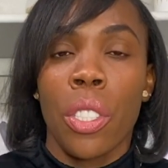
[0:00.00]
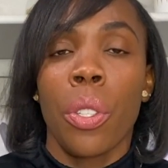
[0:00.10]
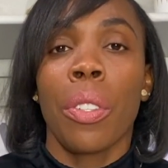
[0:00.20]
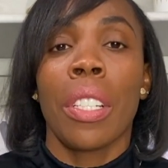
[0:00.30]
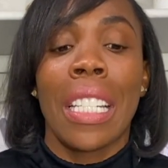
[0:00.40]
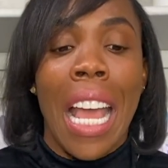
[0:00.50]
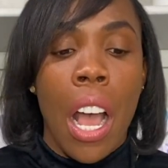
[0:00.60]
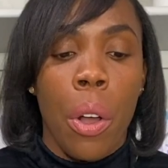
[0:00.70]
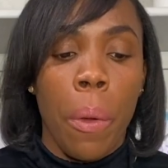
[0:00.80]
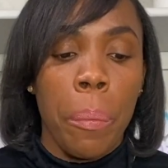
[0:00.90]
So
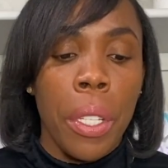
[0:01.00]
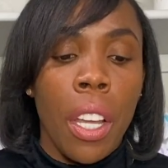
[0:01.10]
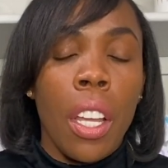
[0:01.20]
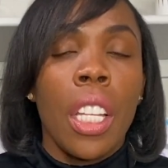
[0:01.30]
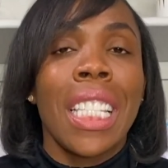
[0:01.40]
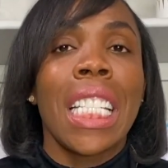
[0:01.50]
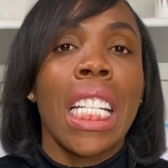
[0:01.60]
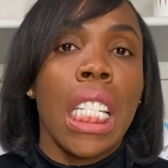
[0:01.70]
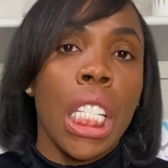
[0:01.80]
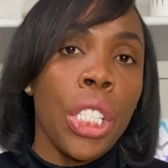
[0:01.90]
now the
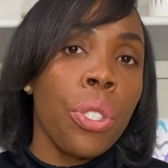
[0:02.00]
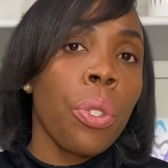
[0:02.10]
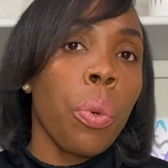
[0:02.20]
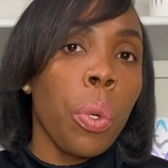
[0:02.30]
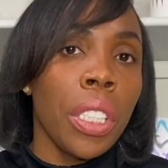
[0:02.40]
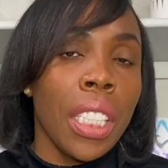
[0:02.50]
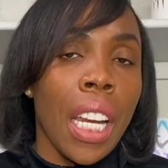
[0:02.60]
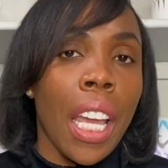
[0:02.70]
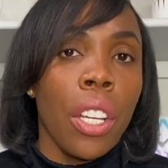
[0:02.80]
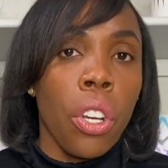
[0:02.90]
initial quote
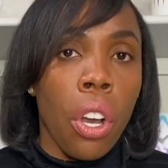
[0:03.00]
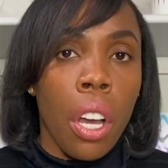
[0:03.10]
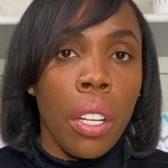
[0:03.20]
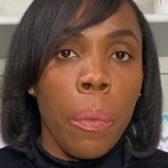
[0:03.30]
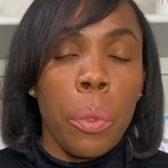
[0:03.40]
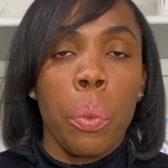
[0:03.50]
that I got